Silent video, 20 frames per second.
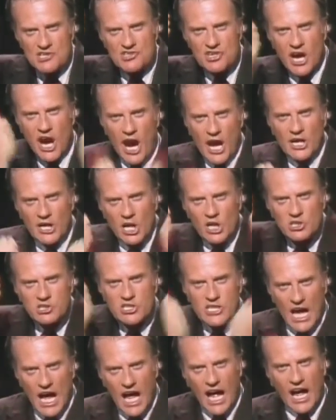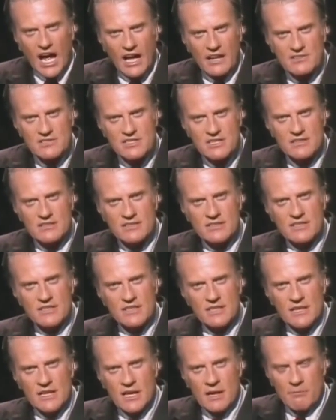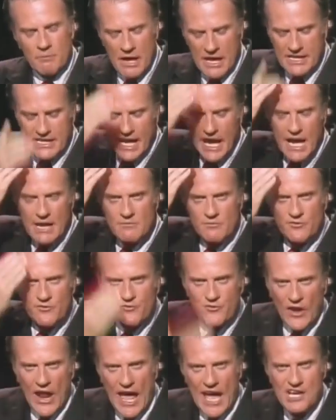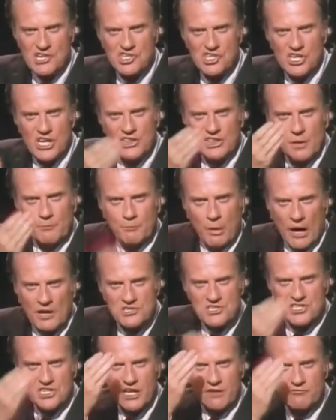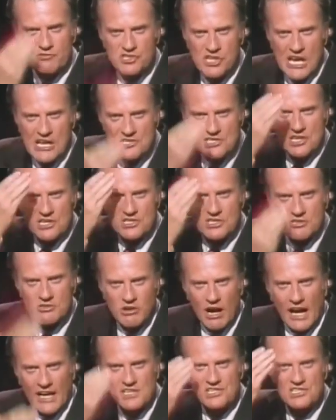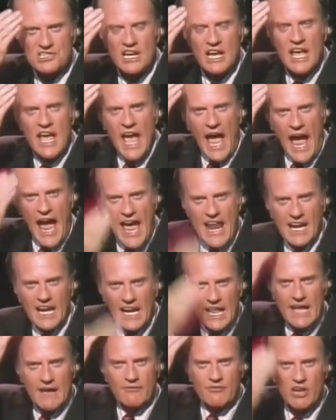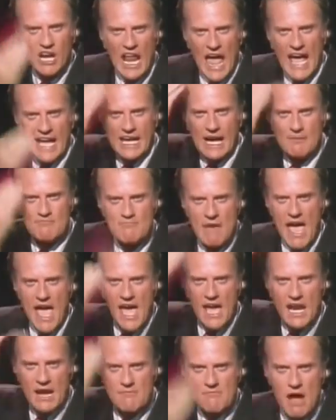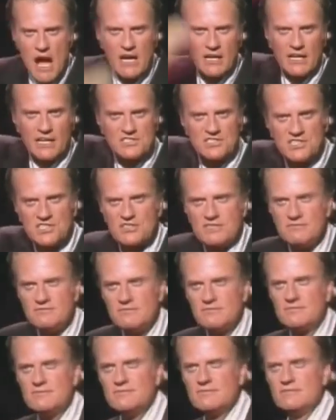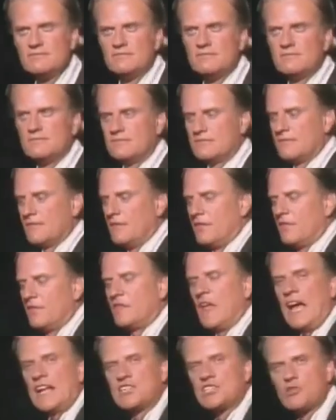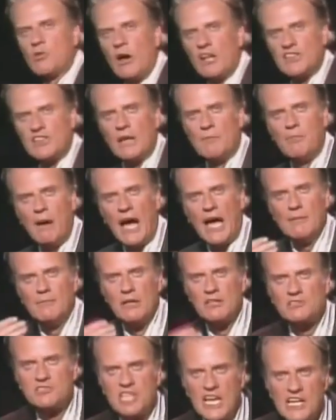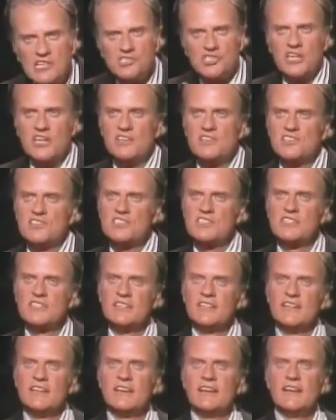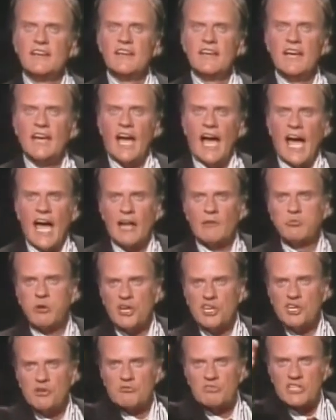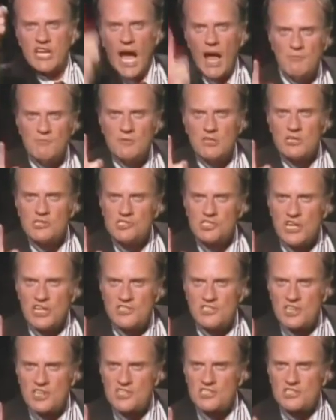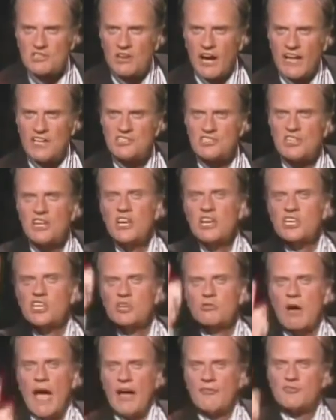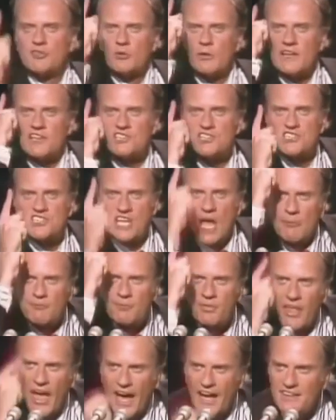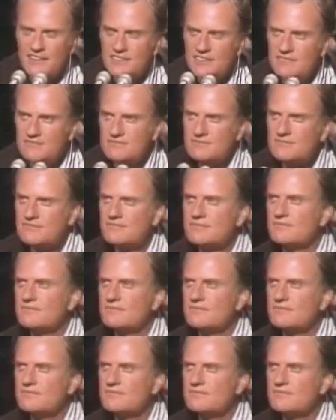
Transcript: eternal God, became flesh in the person of Jesus Christ and lived like a man among us. That's what the Bible teaches. And when you come to Jesus Christ, you have to accept that.